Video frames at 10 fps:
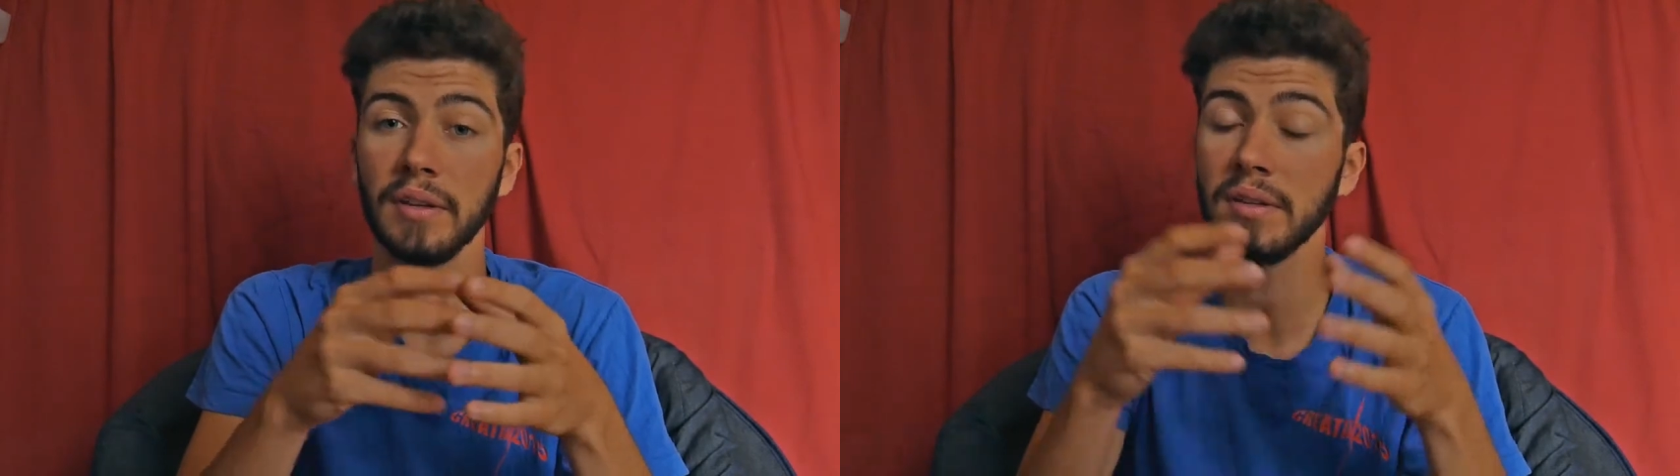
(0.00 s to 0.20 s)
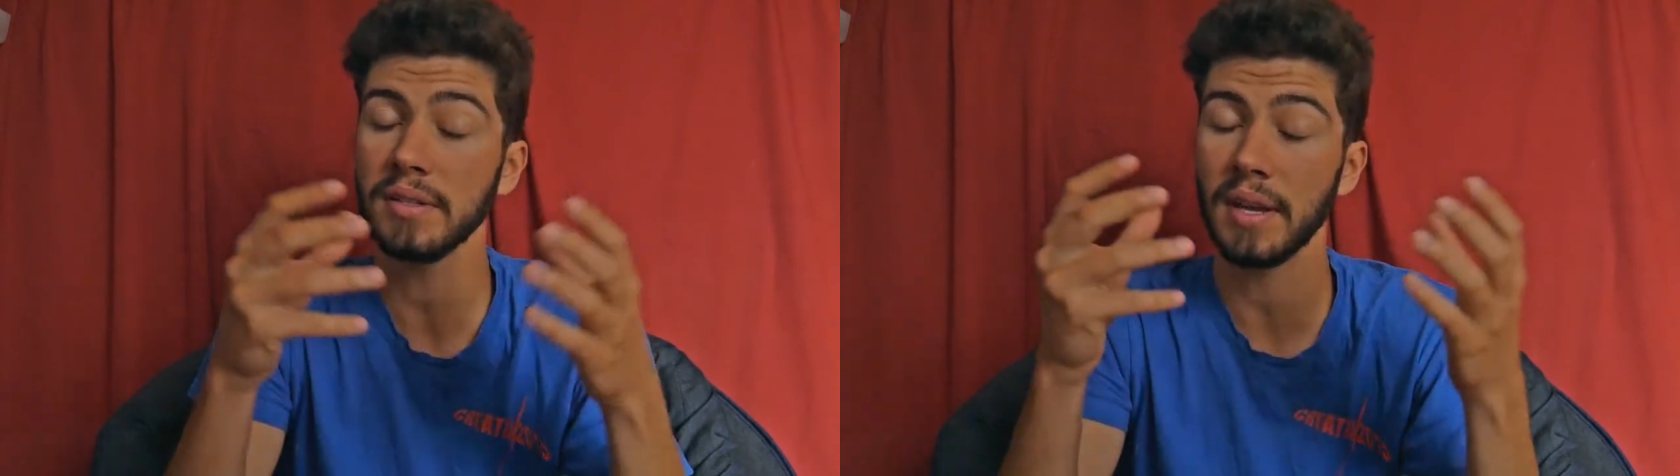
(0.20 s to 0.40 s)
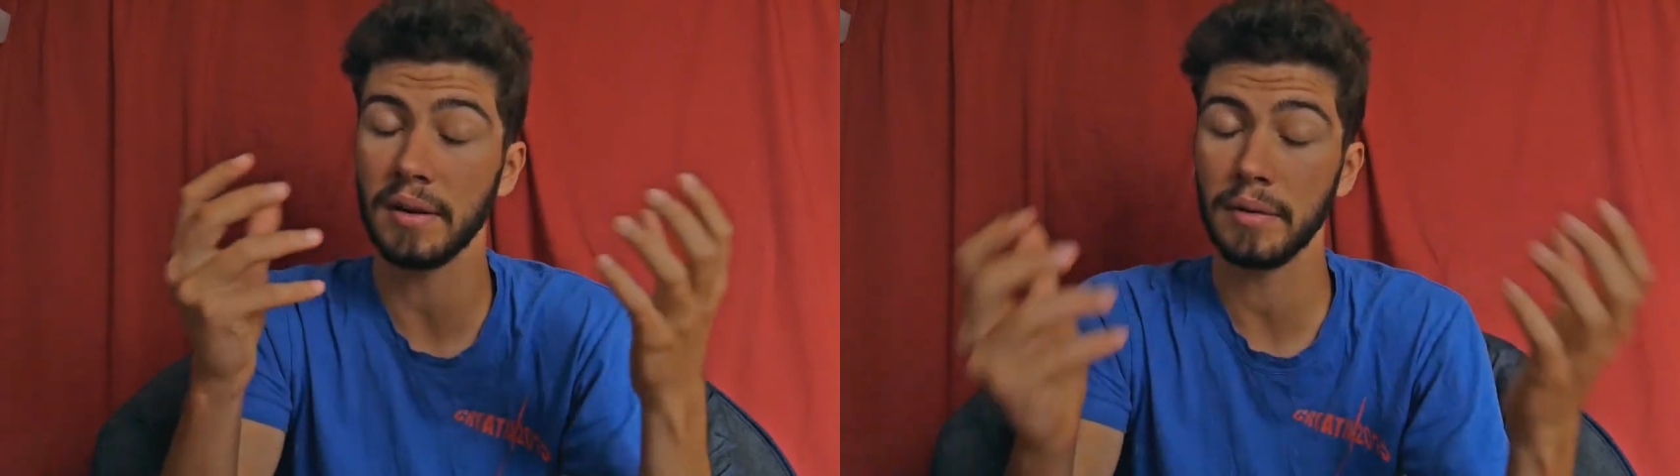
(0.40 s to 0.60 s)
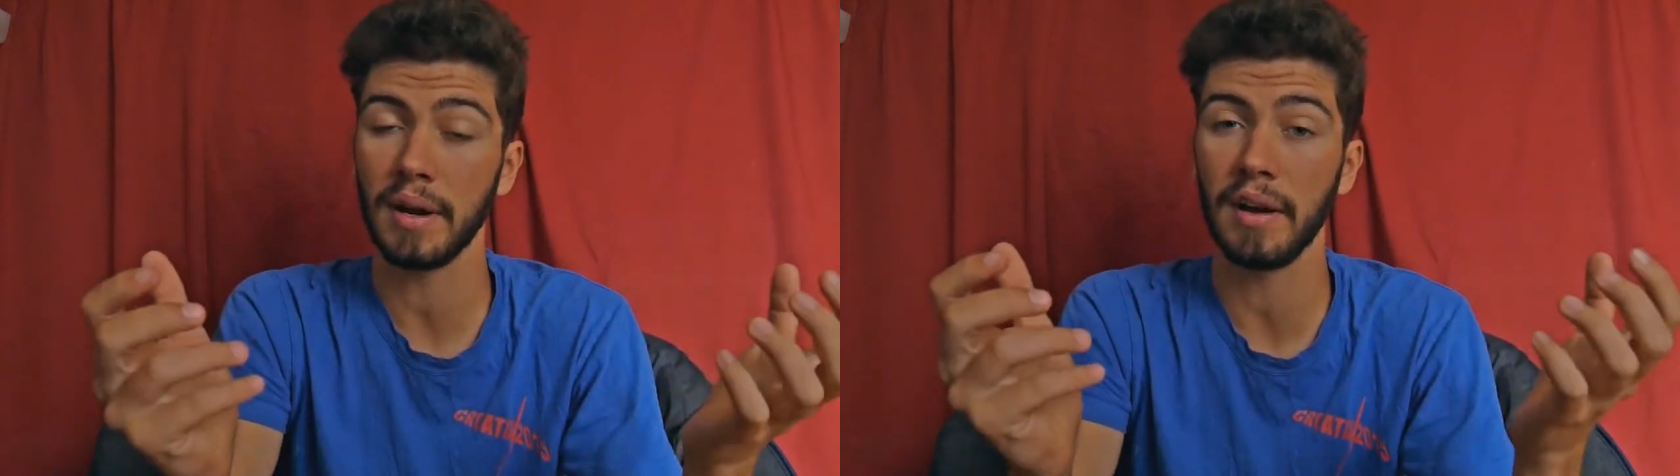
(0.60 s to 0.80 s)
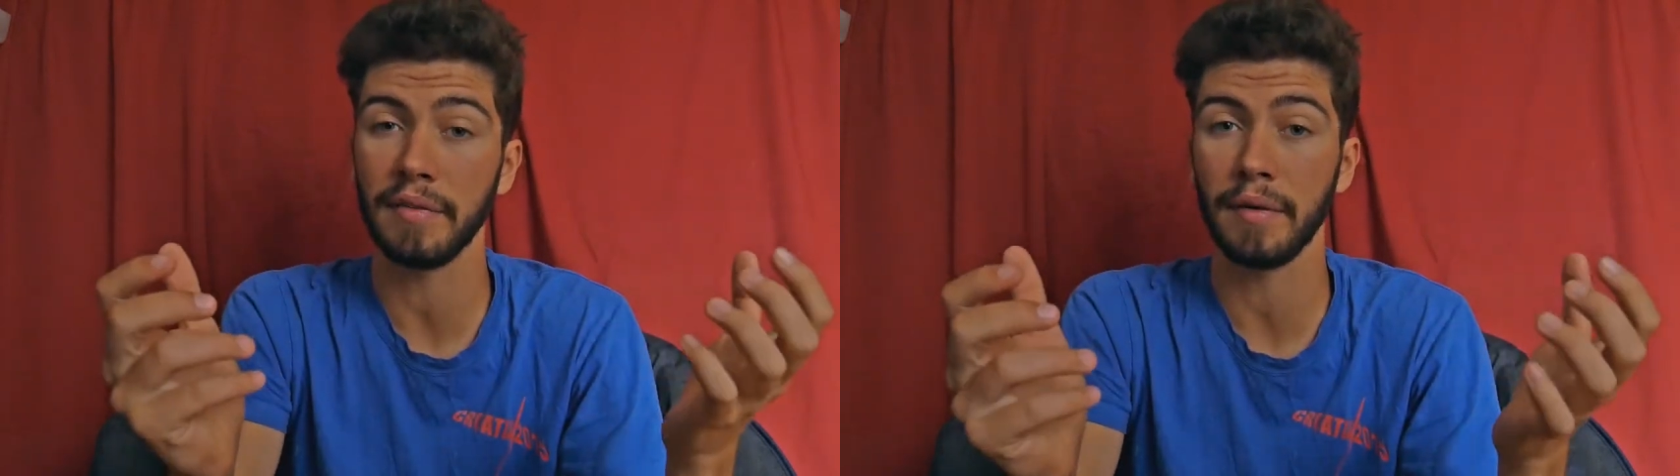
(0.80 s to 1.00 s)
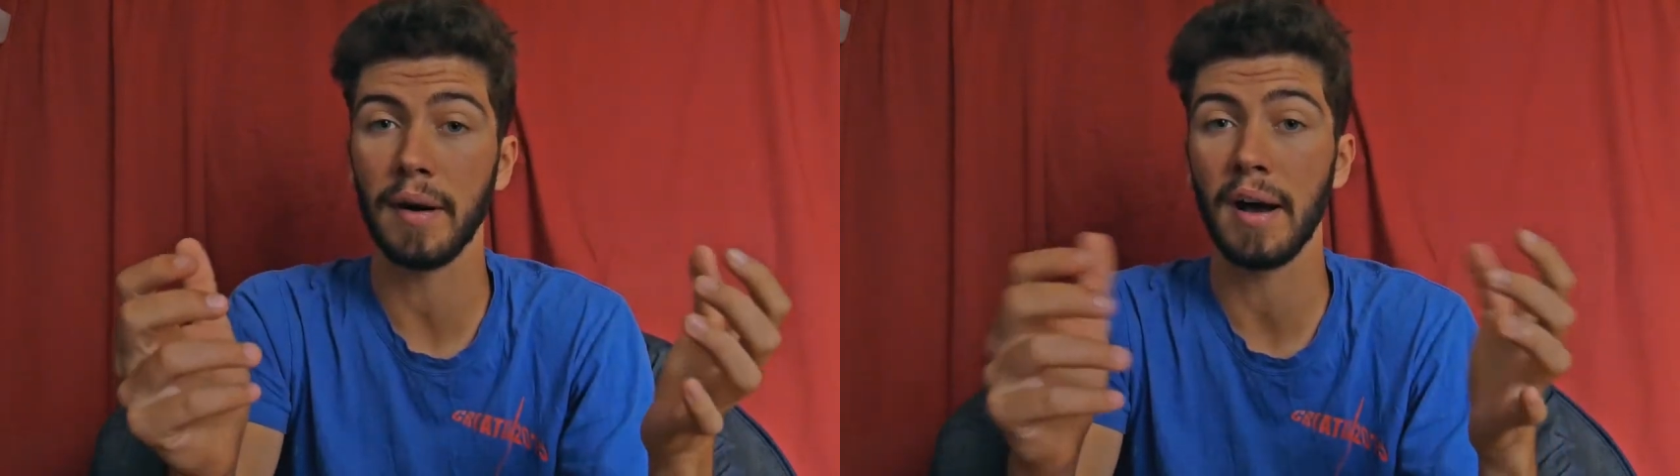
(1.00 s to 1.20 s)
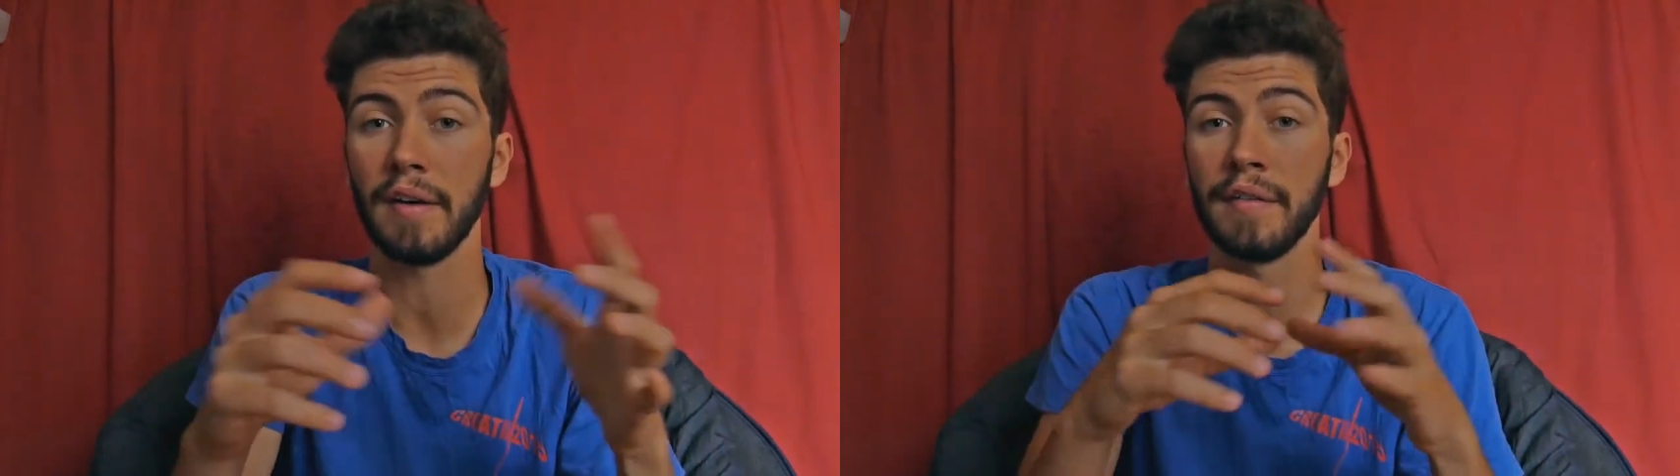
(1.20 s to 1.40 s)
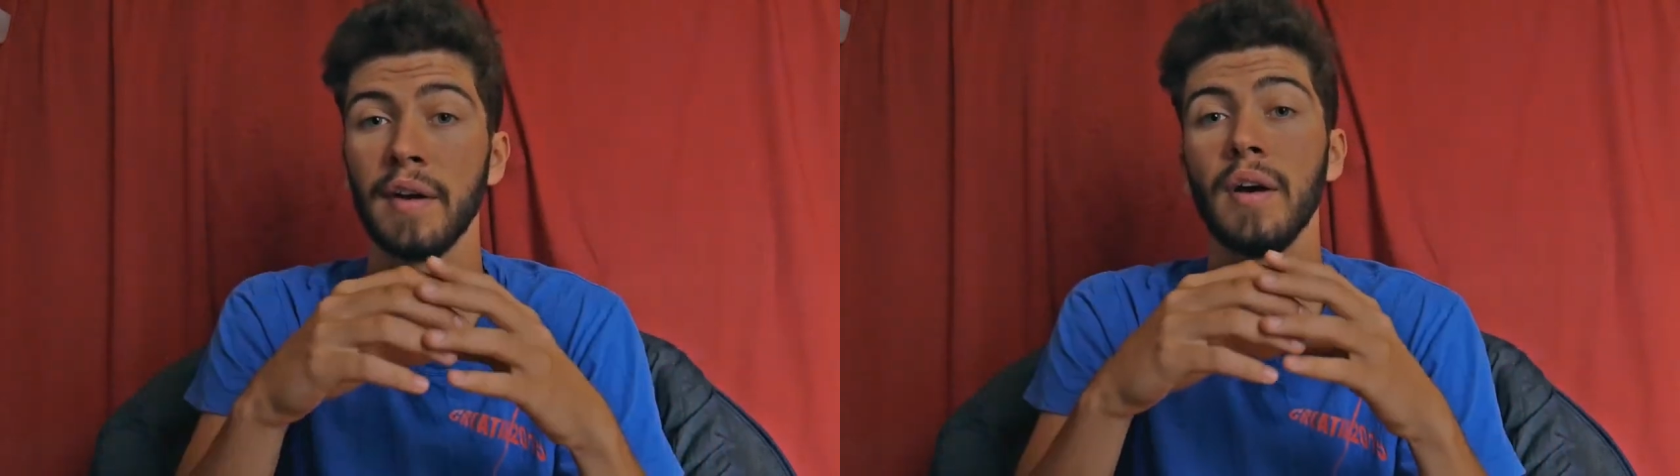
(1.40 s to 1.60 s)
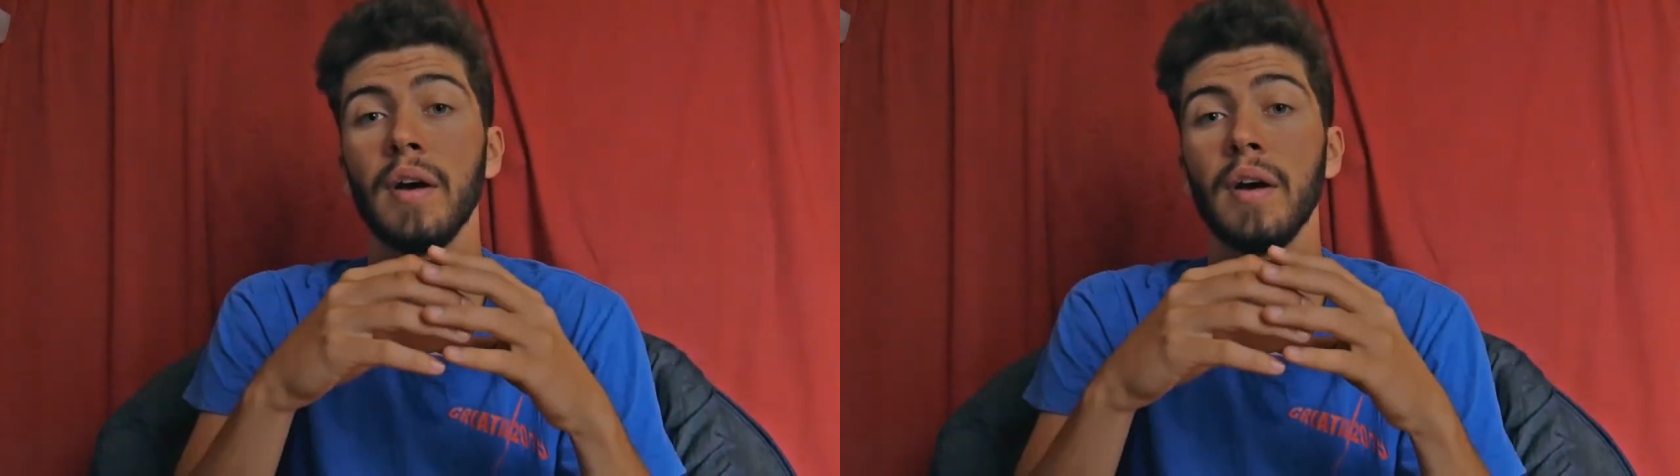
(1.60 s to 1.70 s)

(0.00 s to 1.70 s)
enough area for have